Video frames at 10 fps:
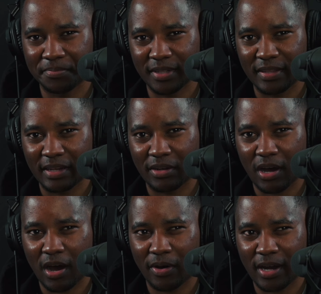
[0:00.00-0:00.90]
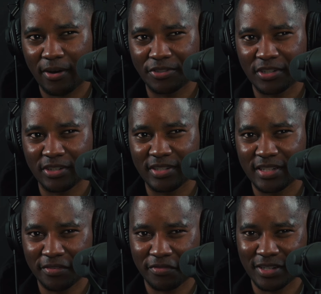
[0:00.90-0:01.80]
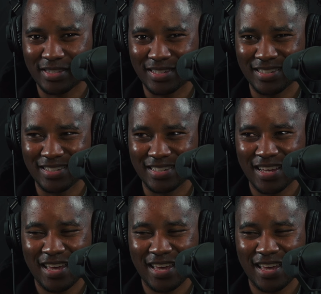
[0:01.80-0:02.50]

but then our cultural differences